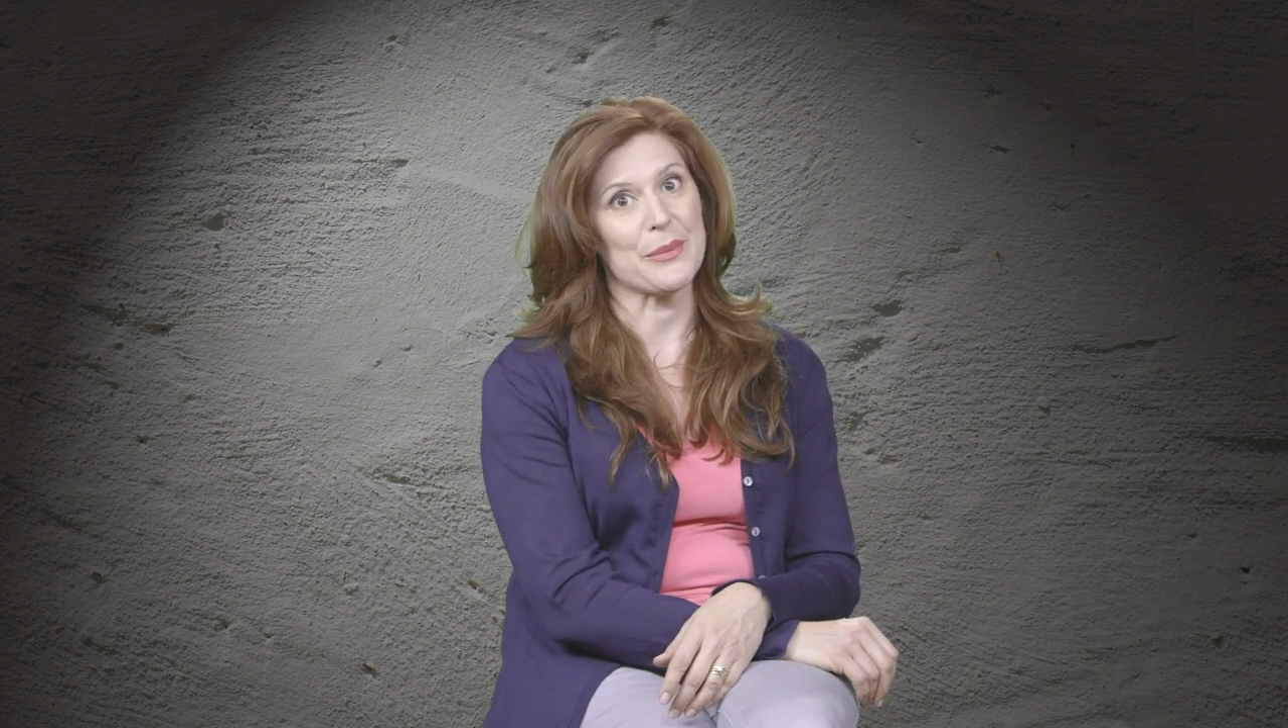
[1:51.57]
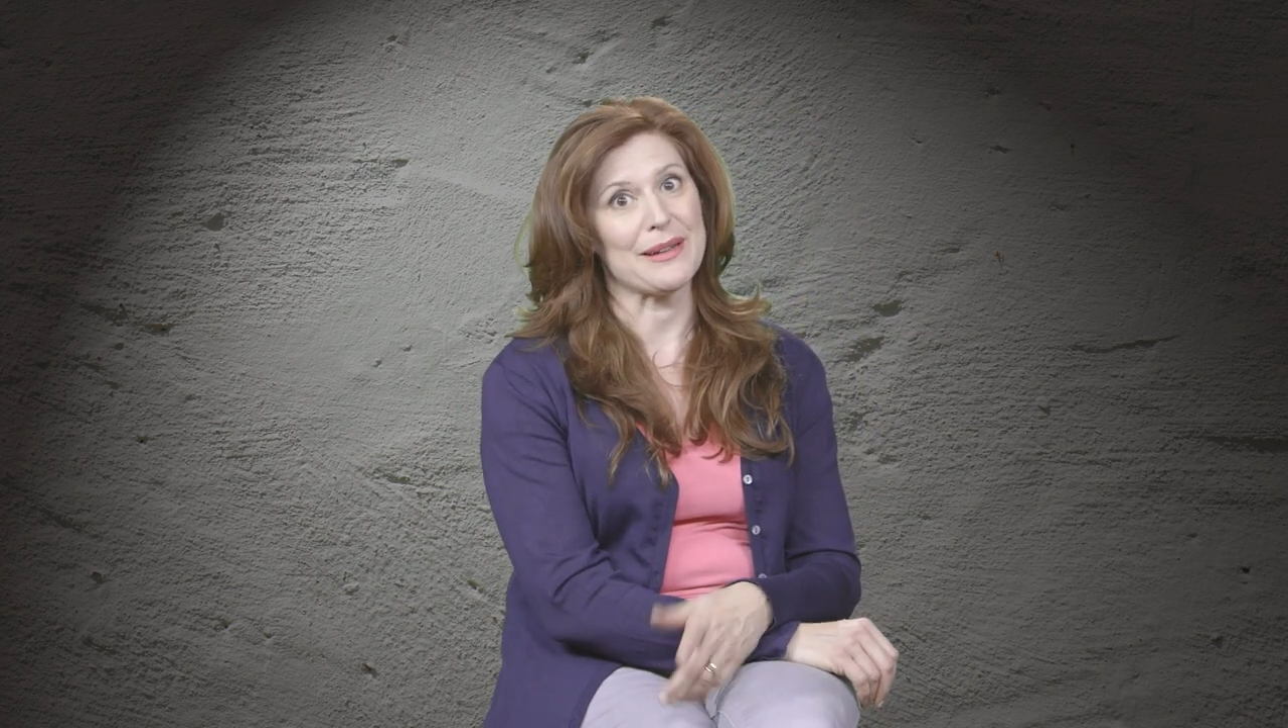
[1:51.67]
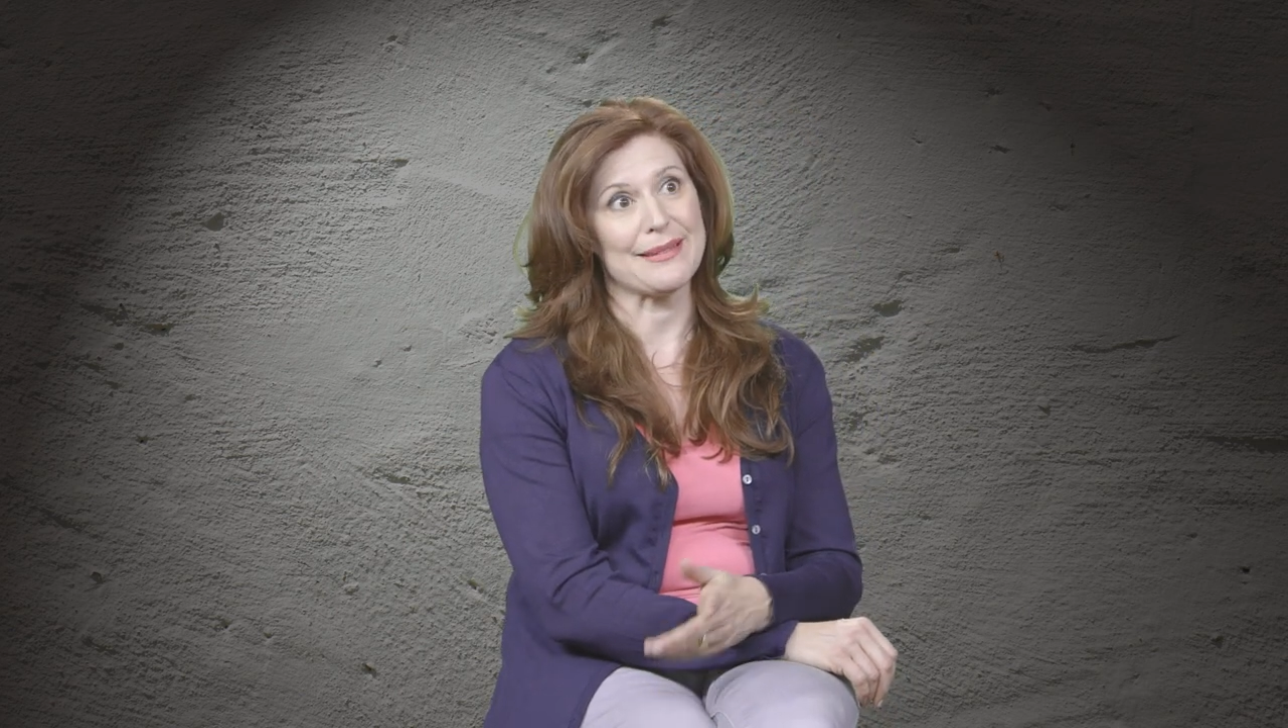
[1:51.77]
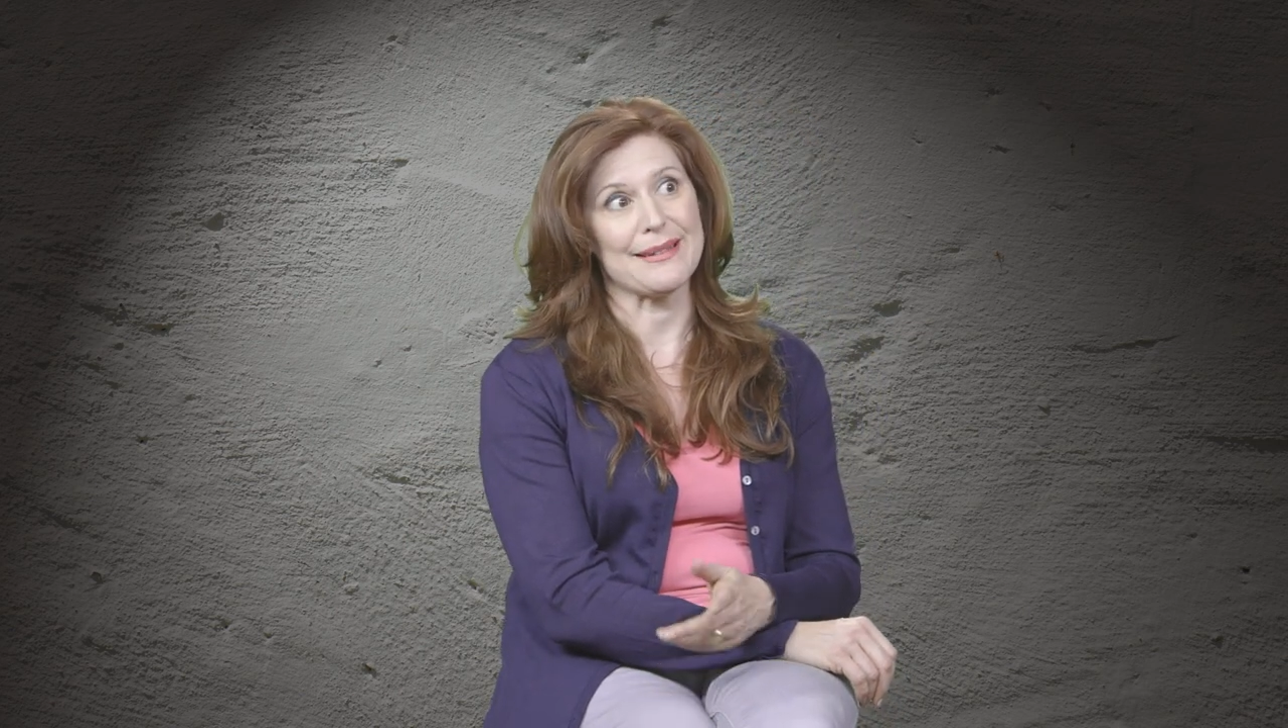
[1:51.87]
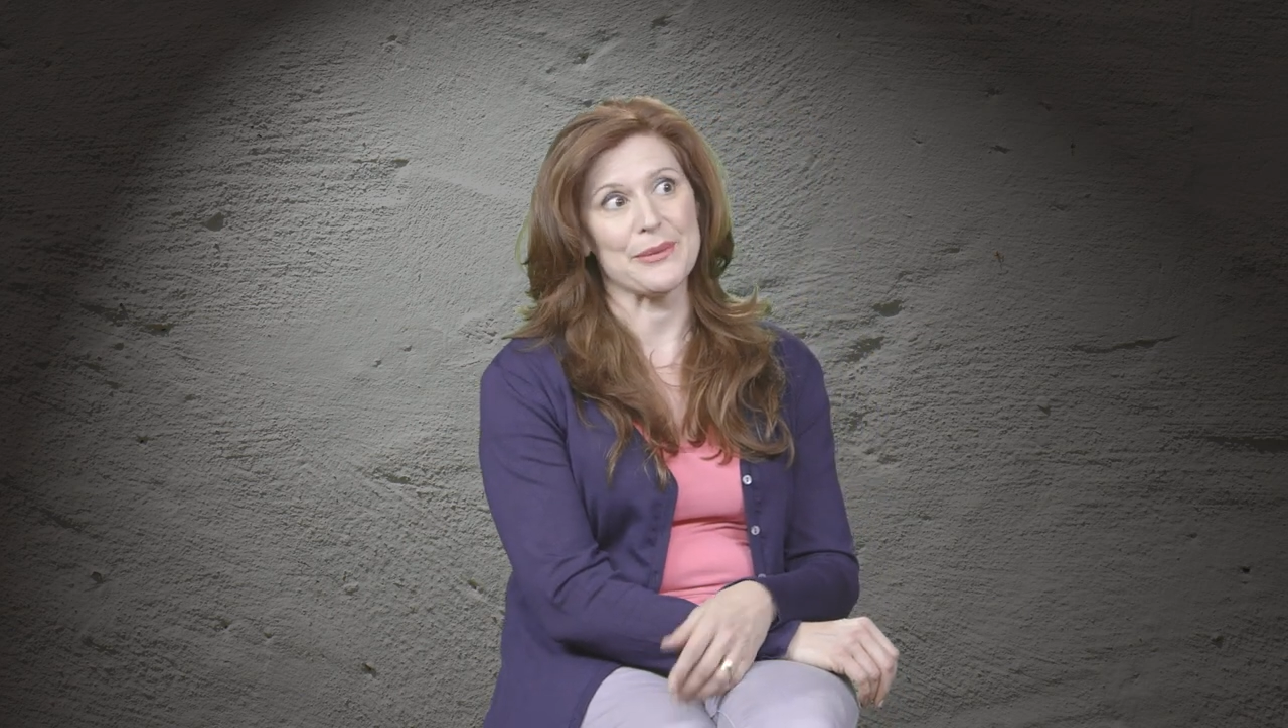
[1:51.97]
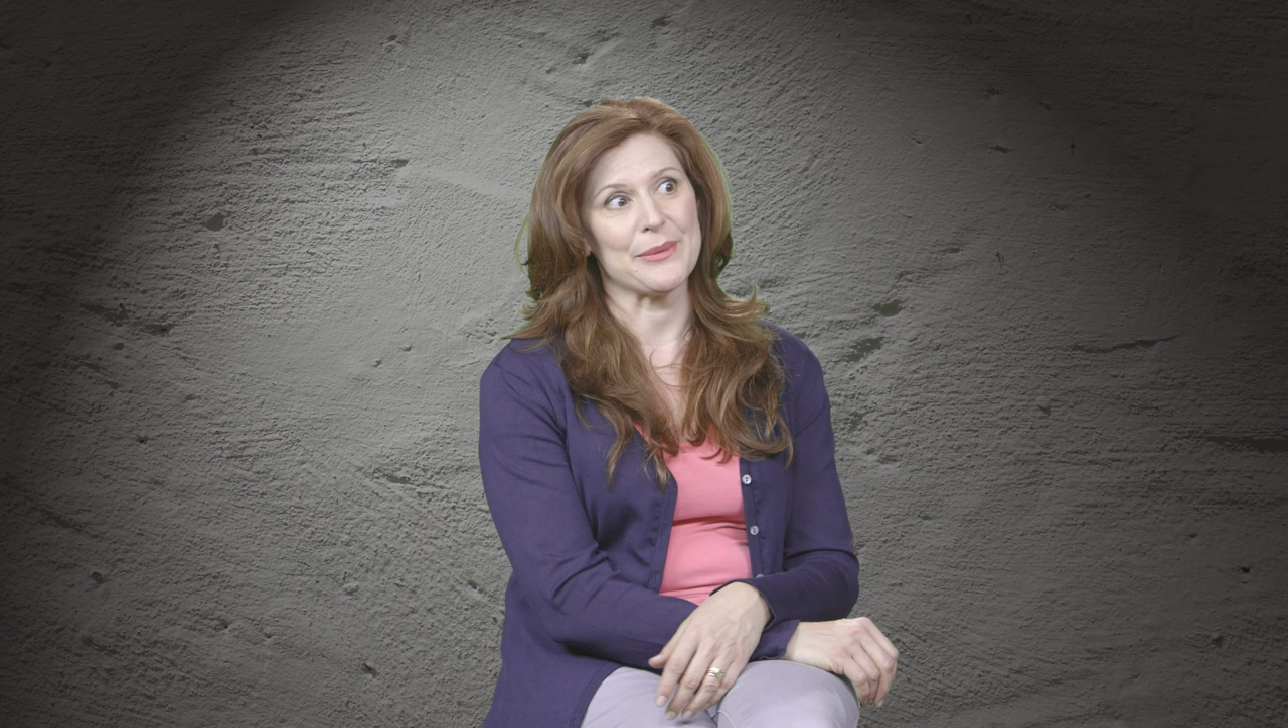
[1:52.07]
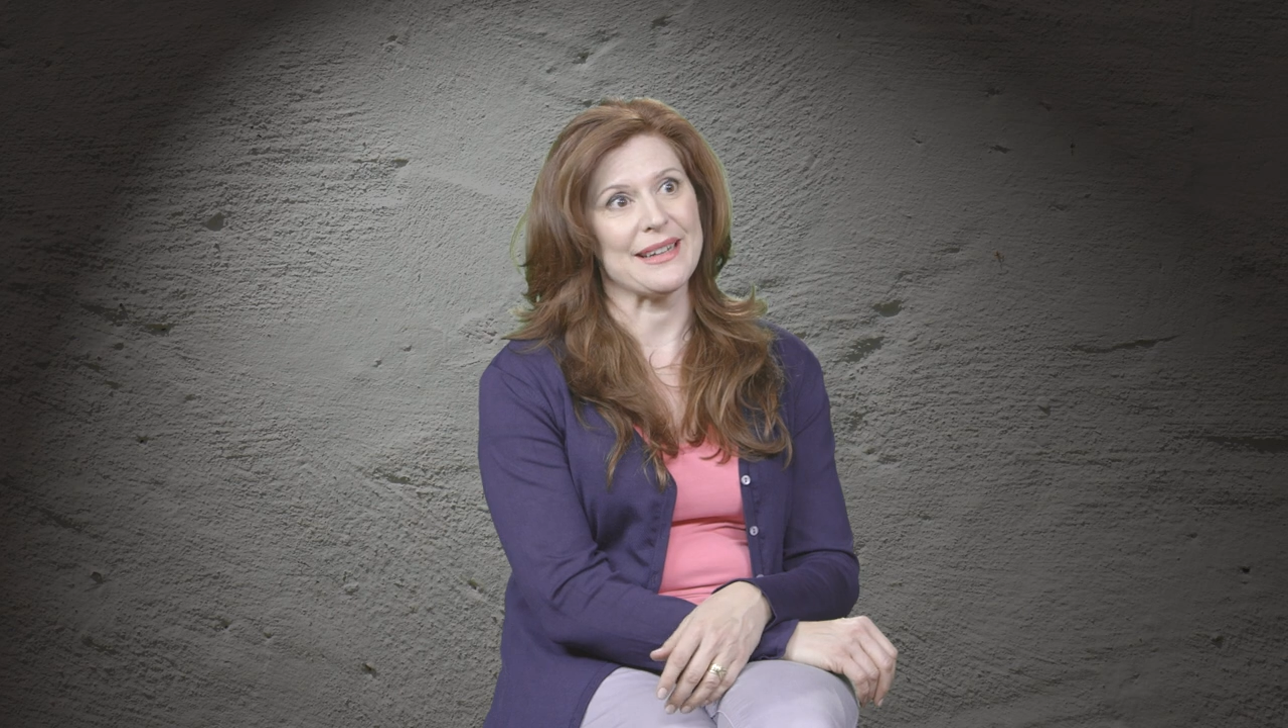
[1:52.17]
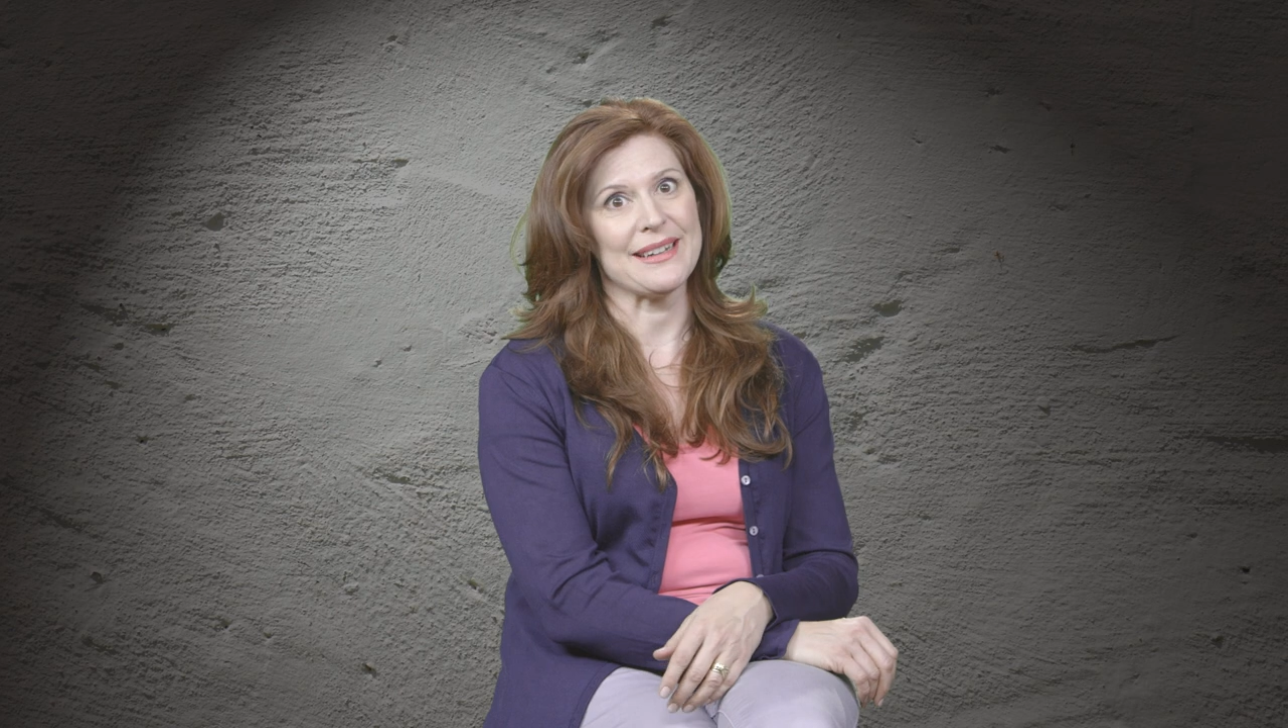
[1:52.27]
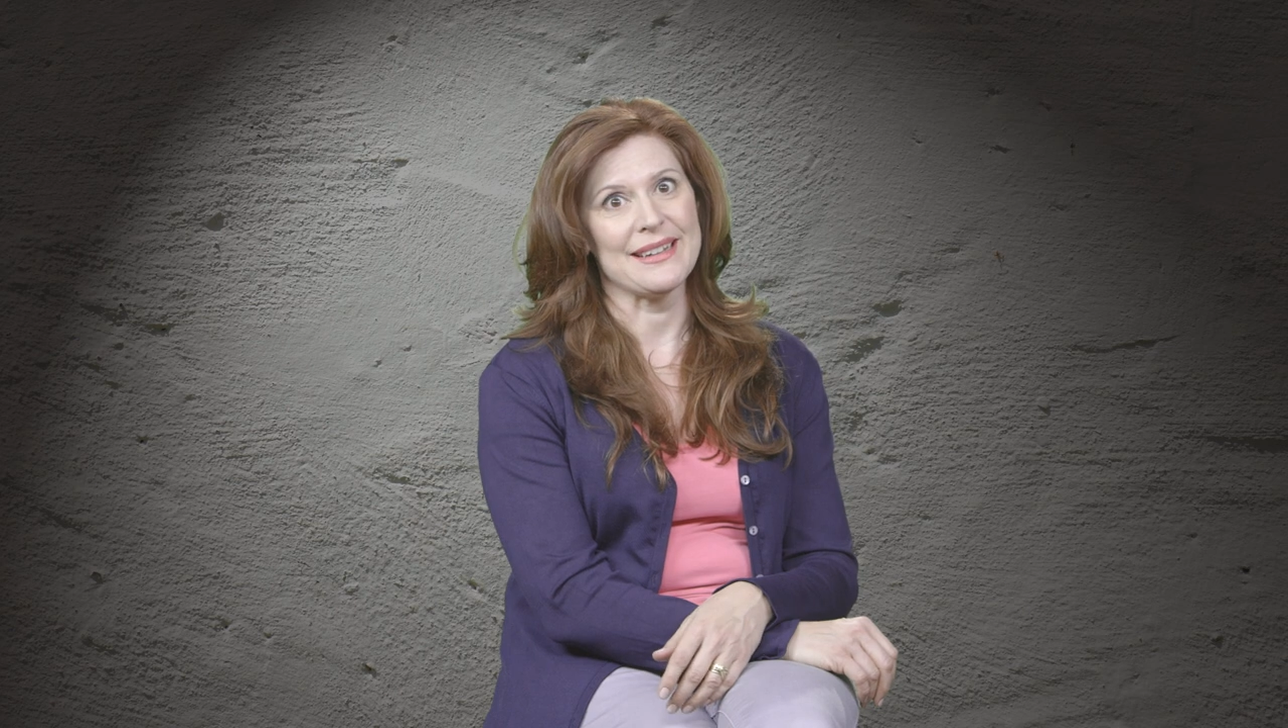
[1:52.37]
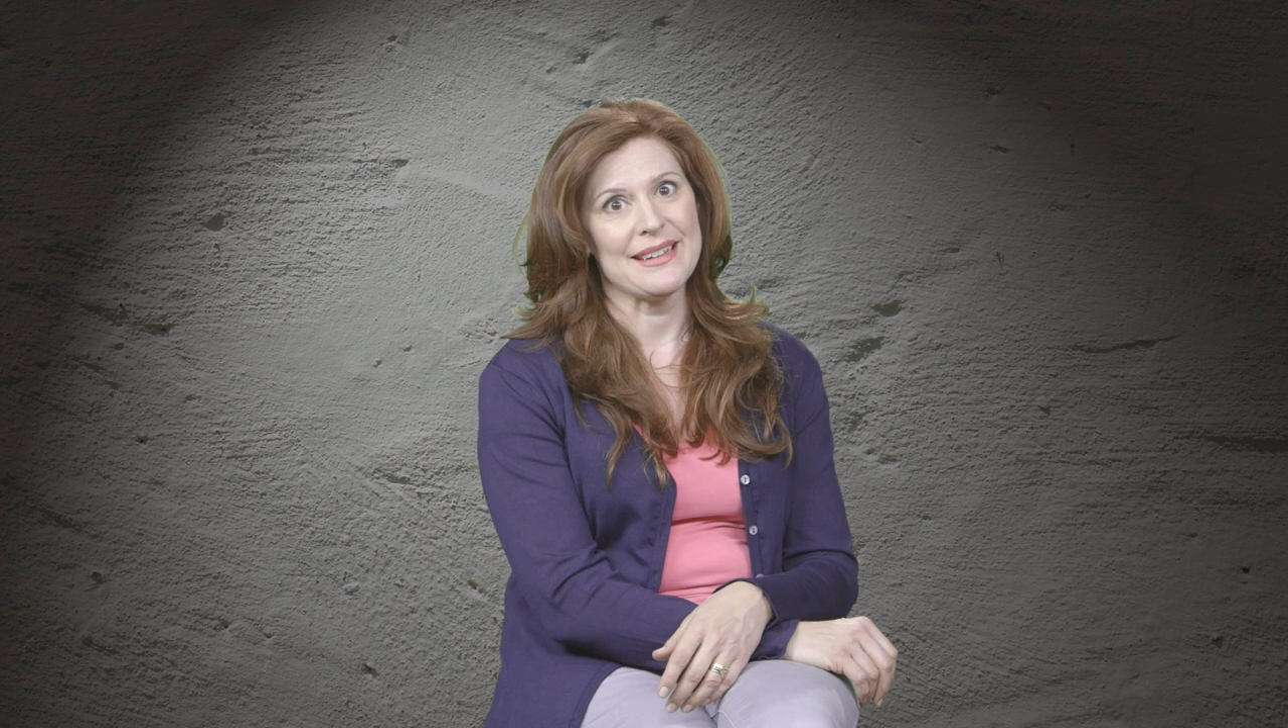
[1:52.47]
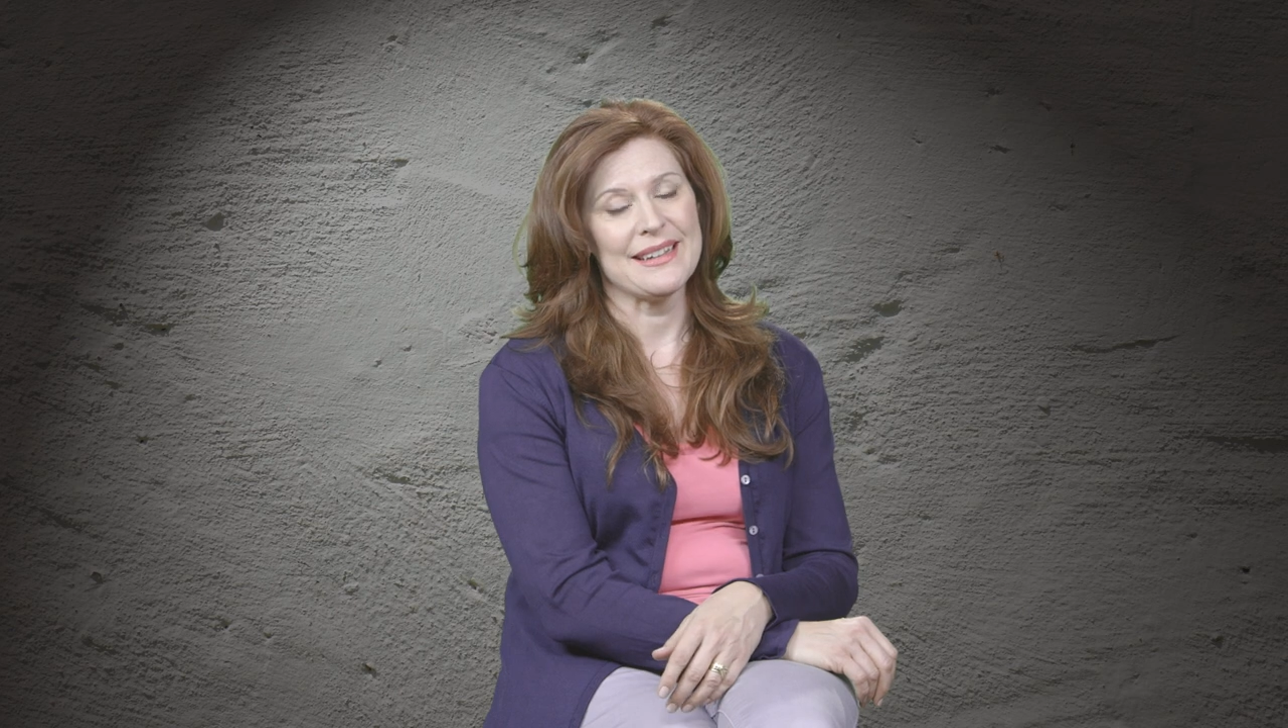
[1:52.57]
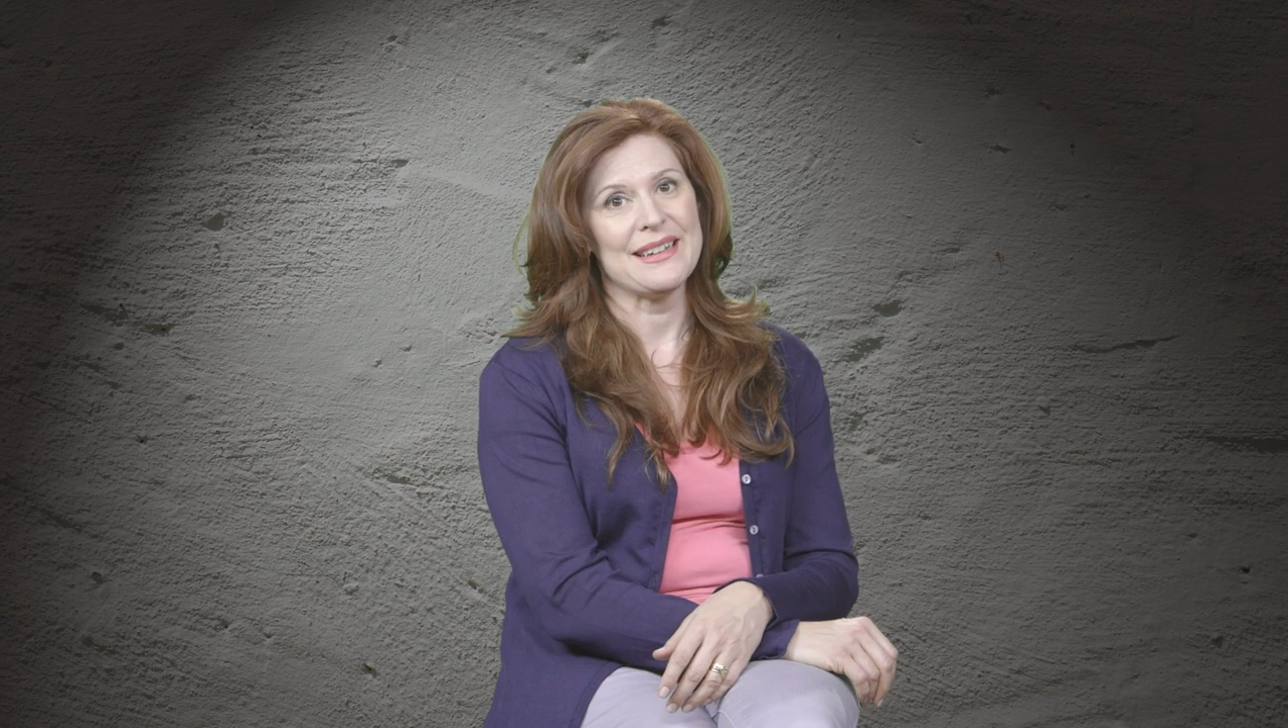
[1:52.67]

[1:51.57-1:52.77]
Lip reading: mind that way.